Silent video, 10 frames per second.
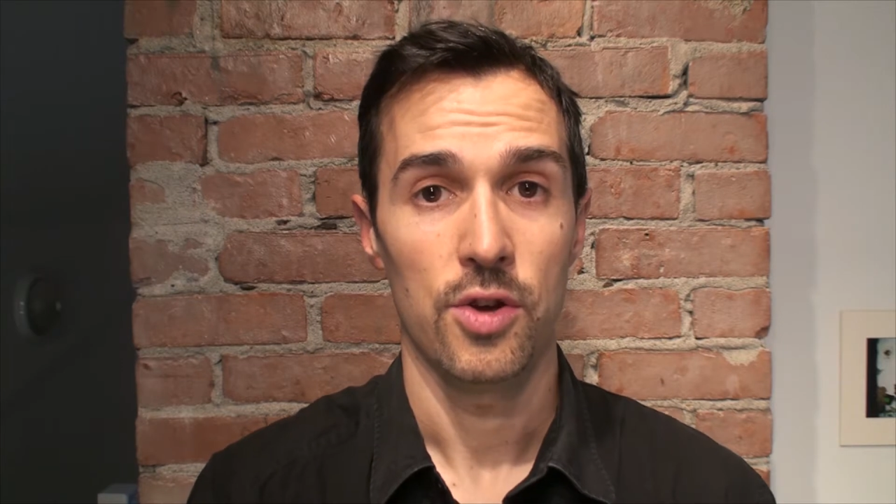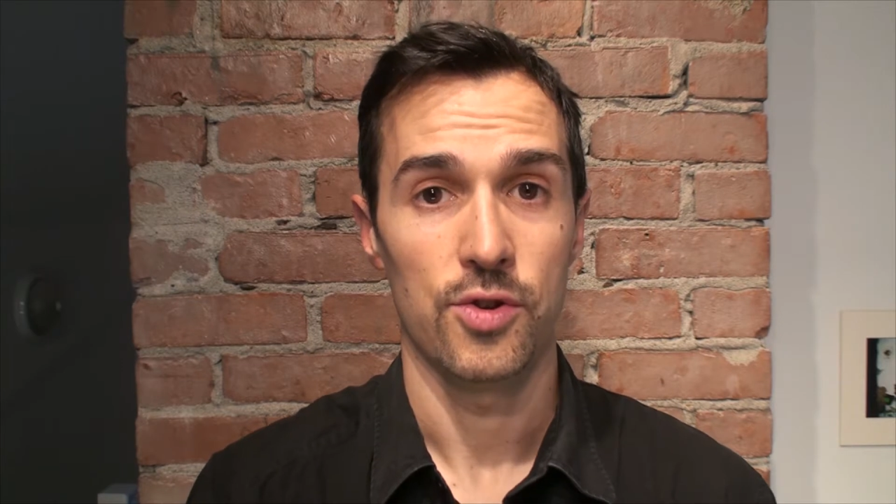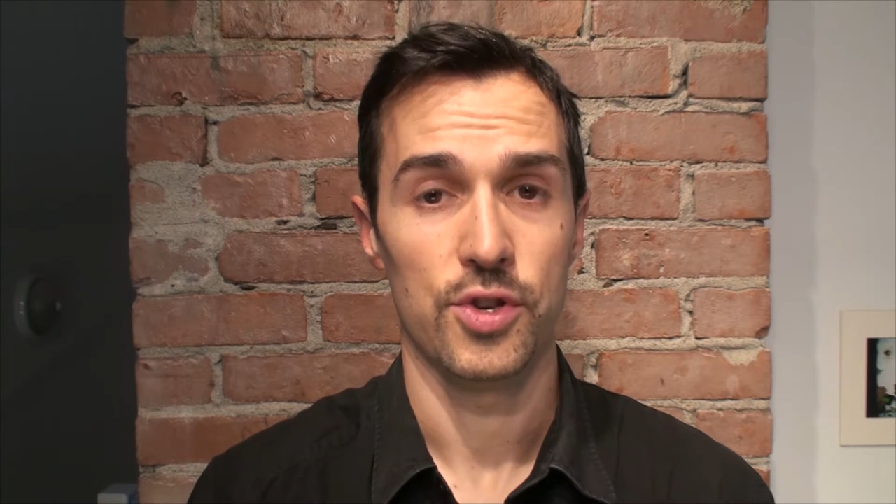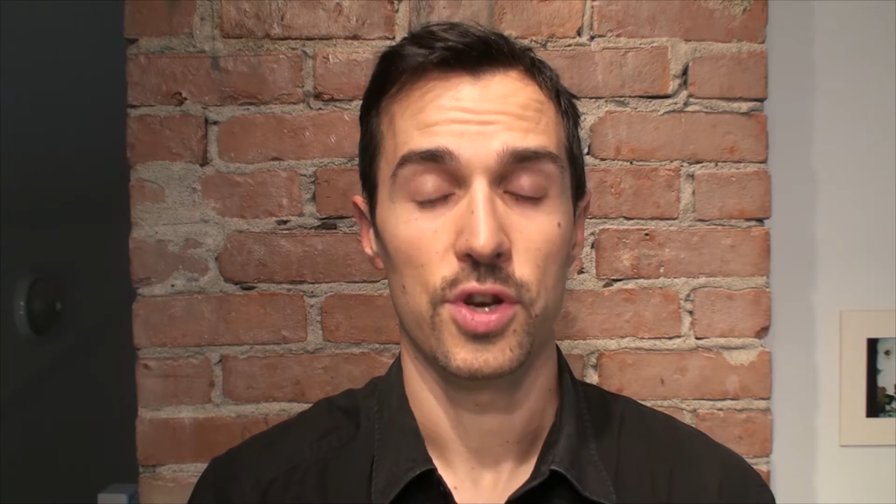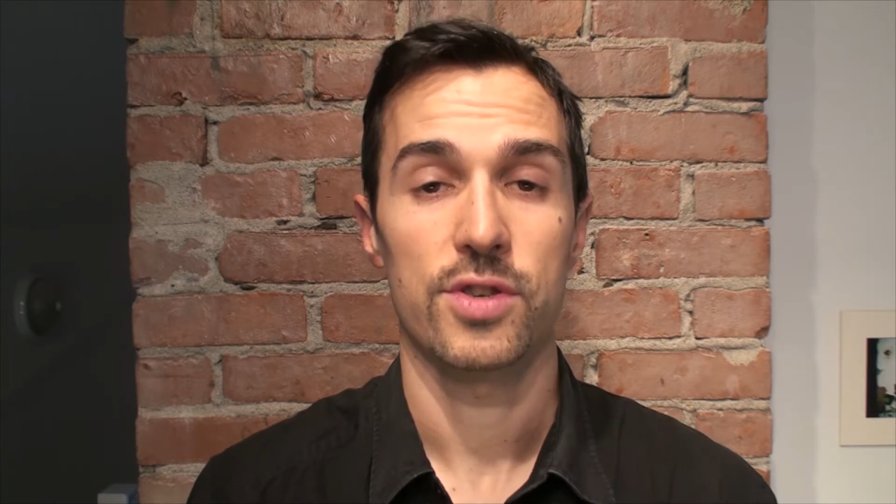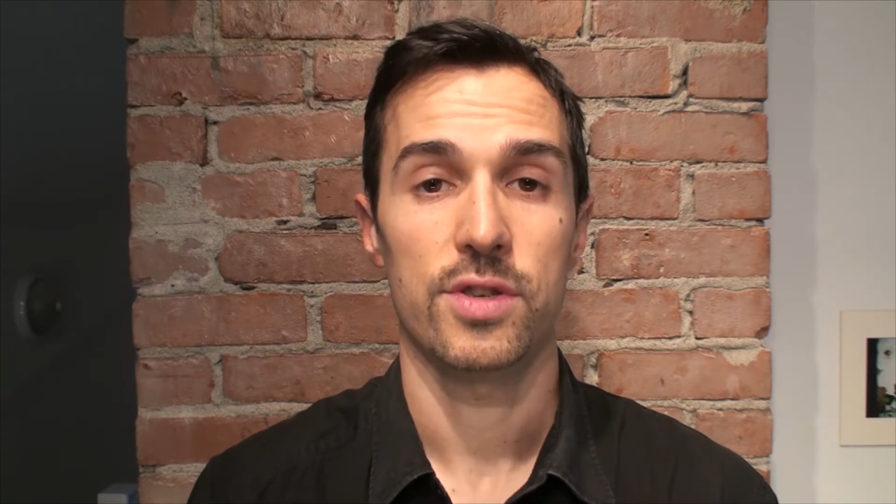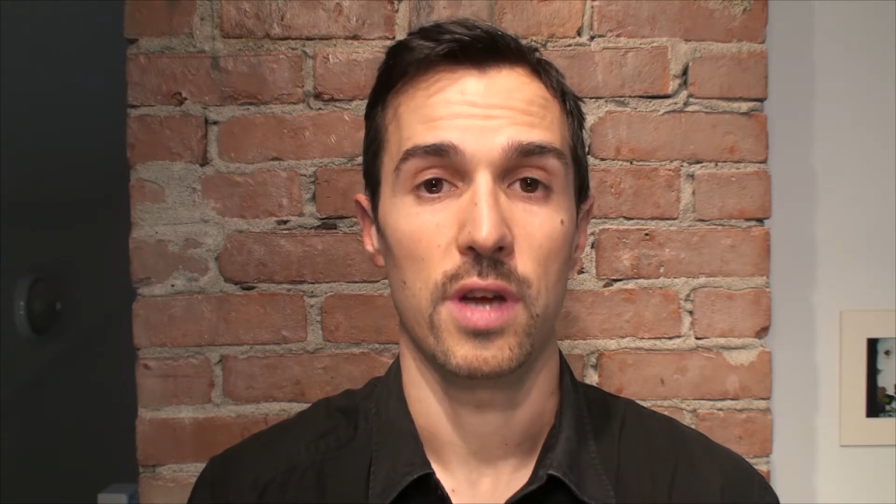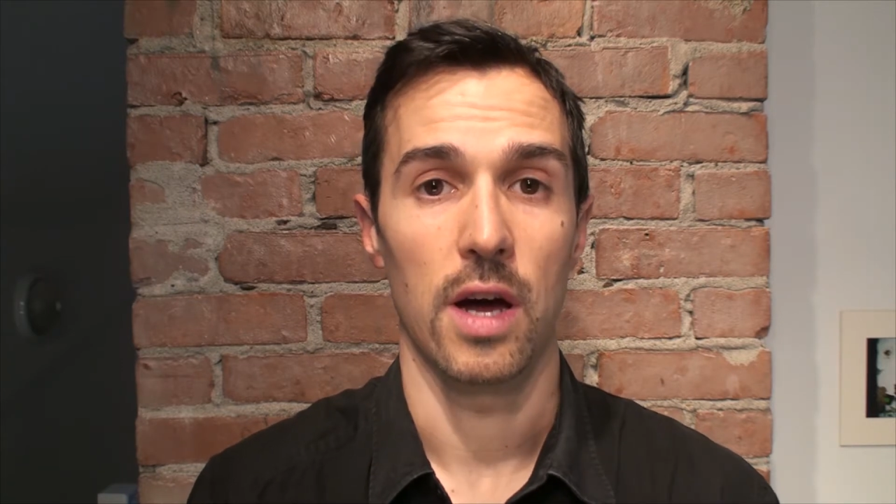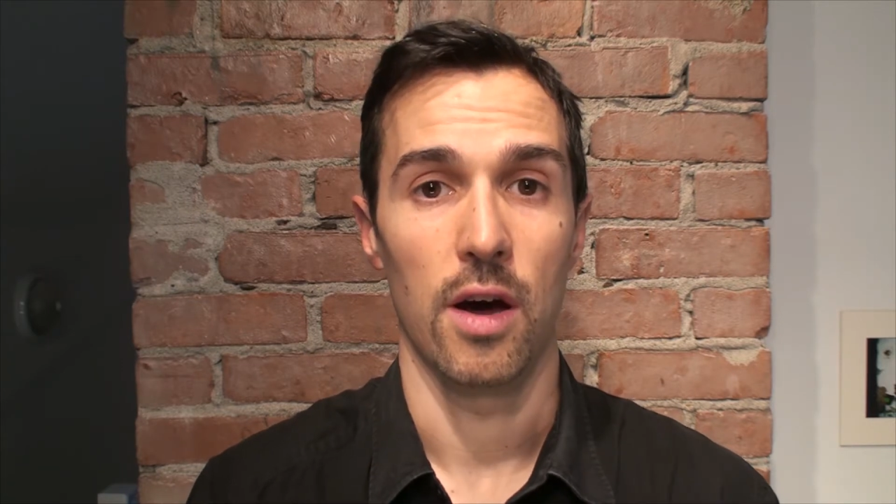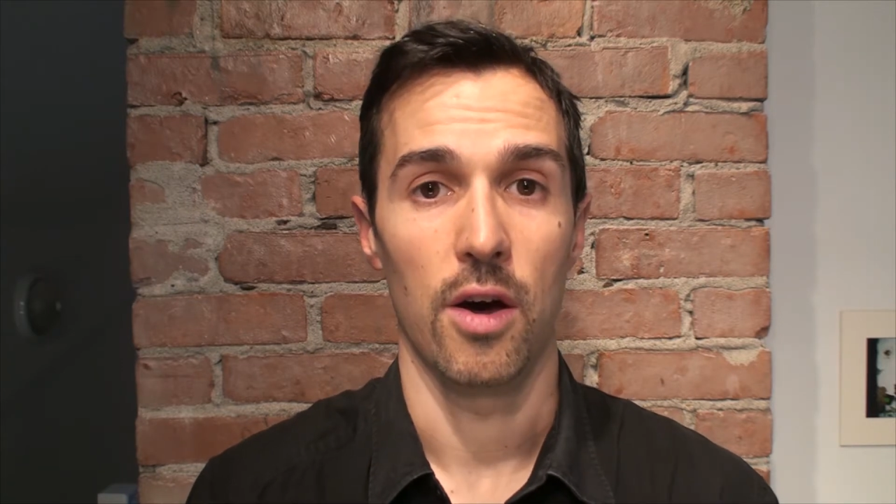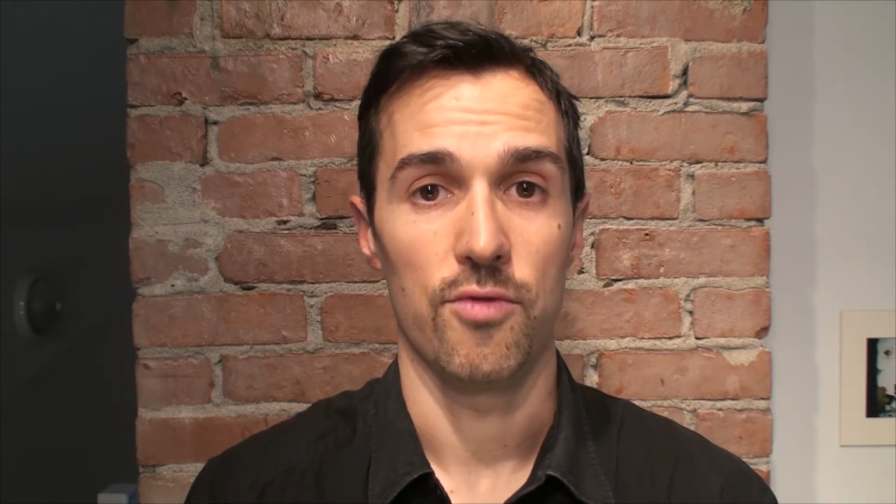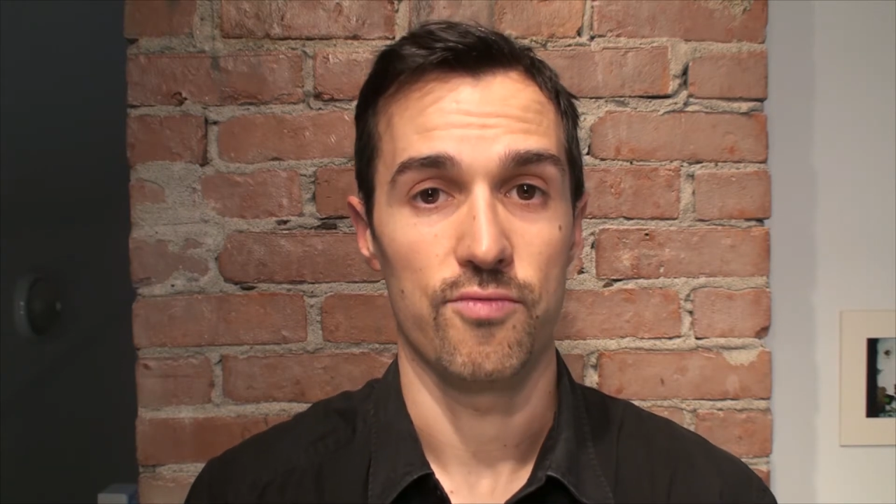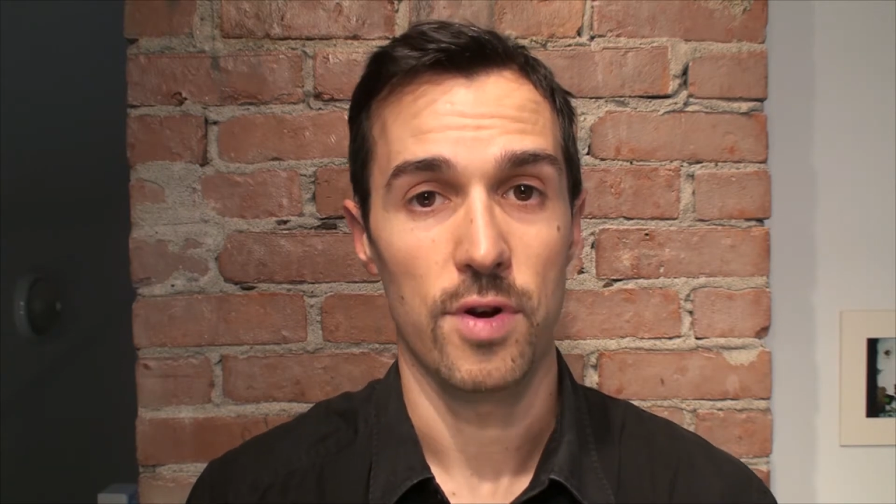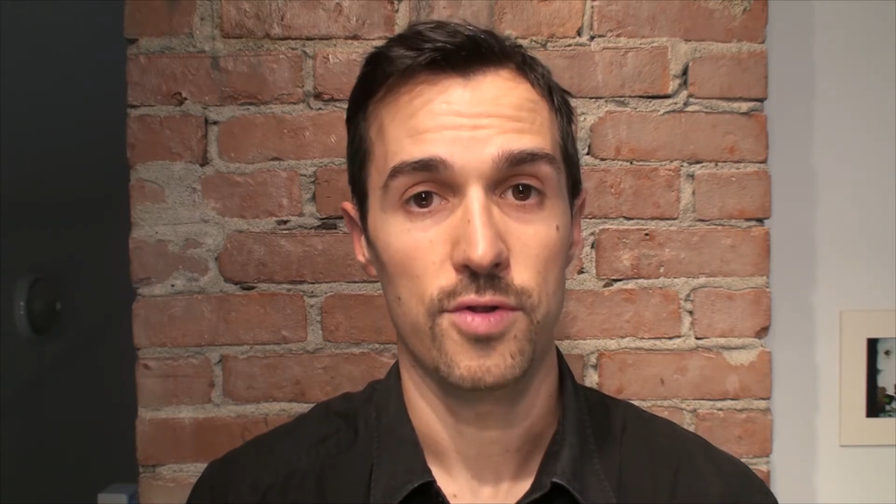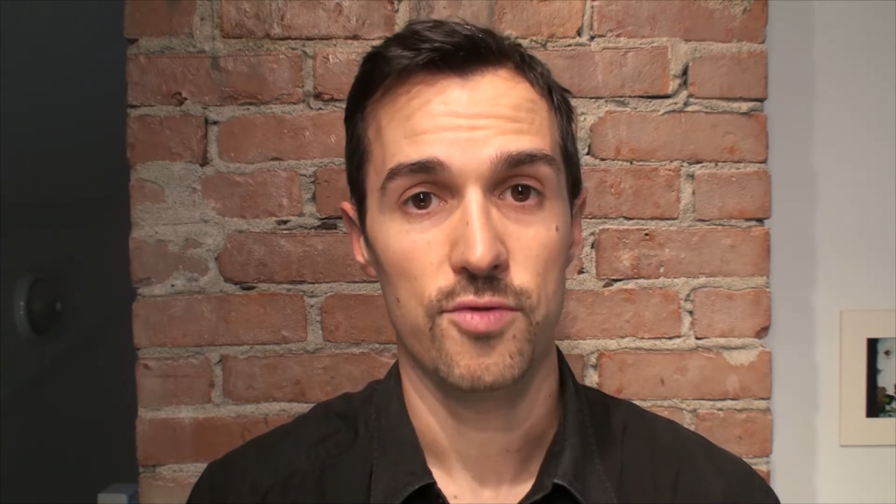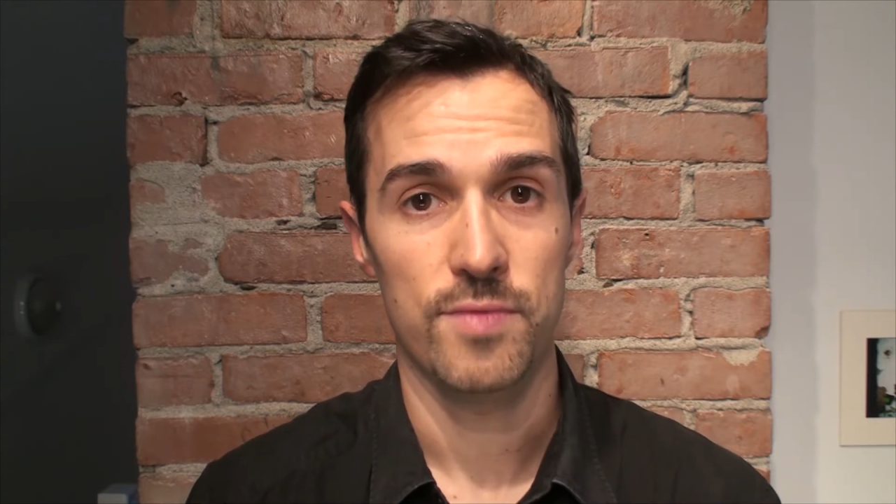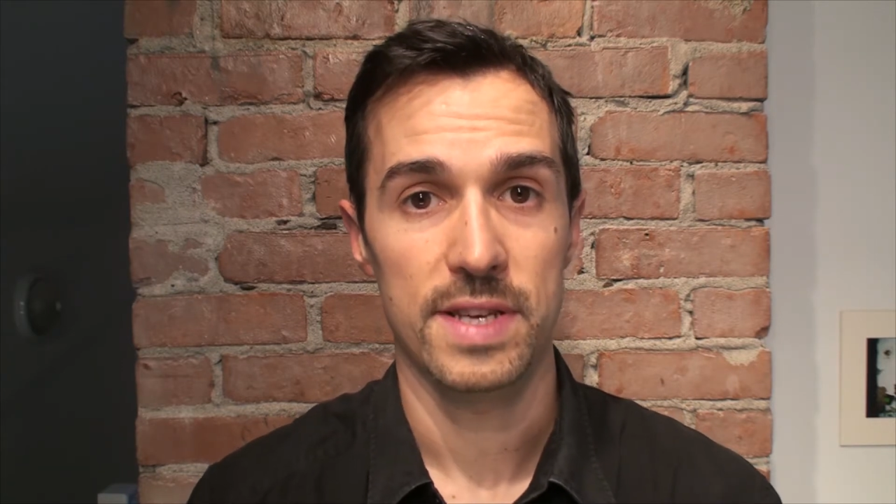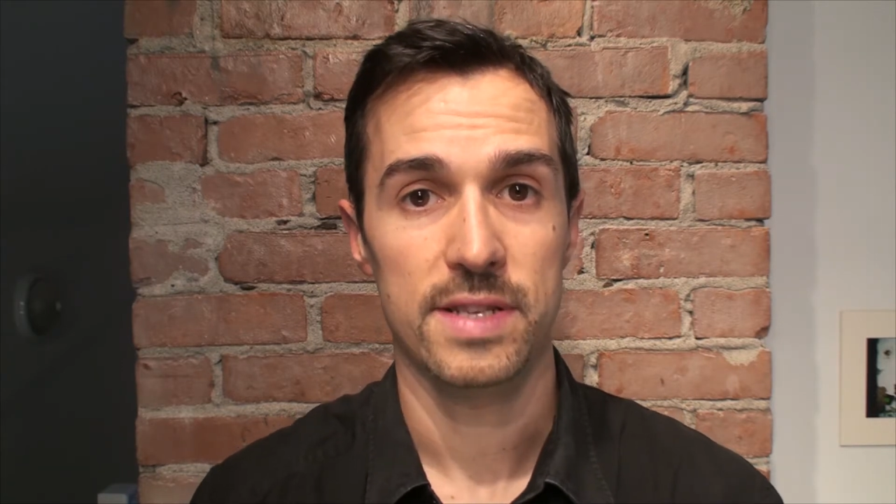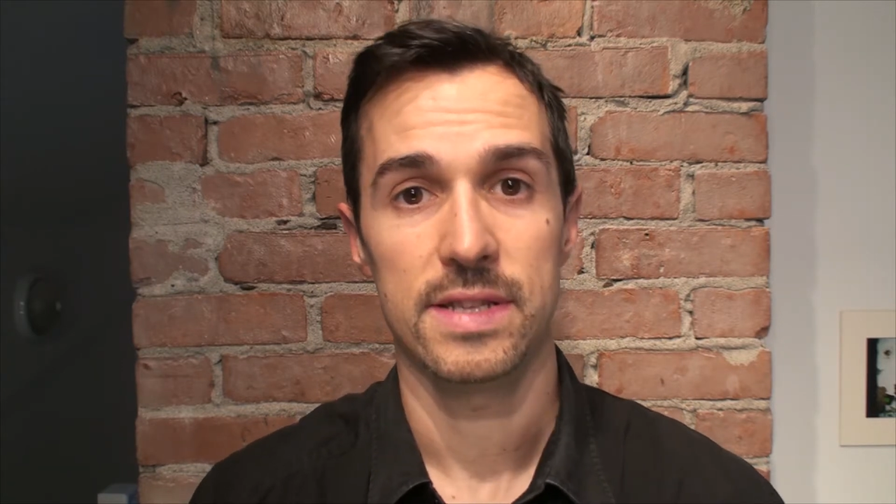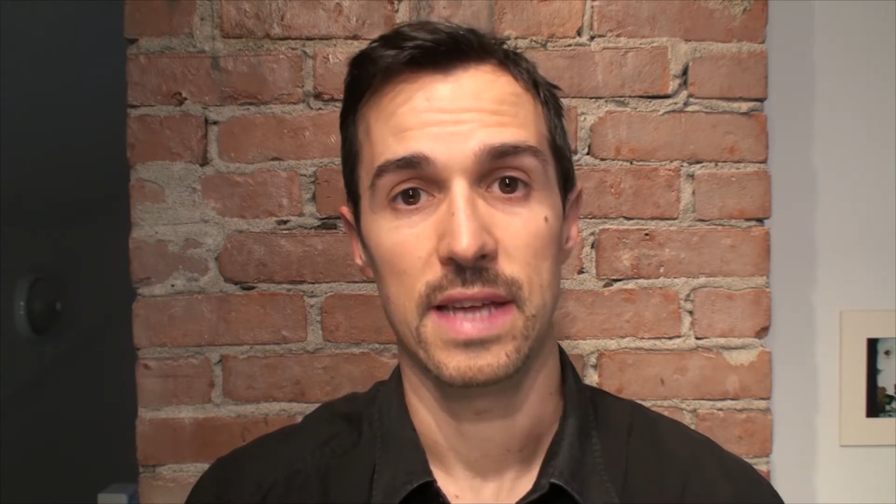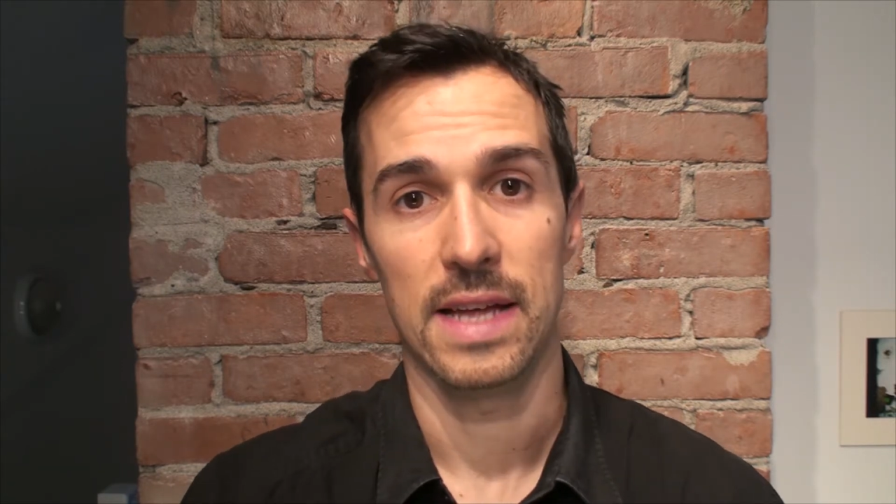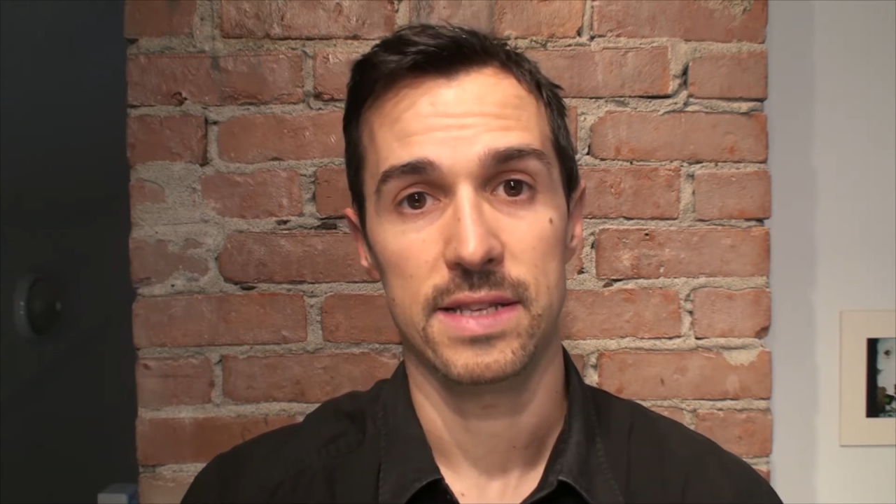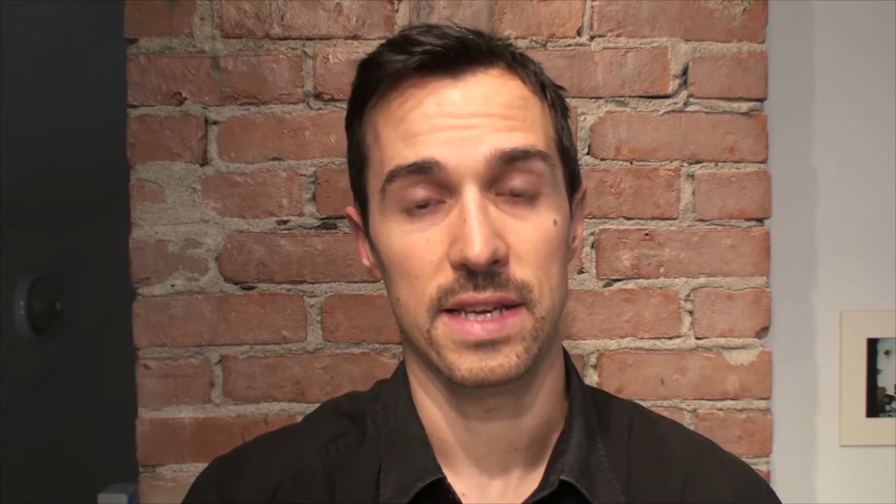you just run the risk that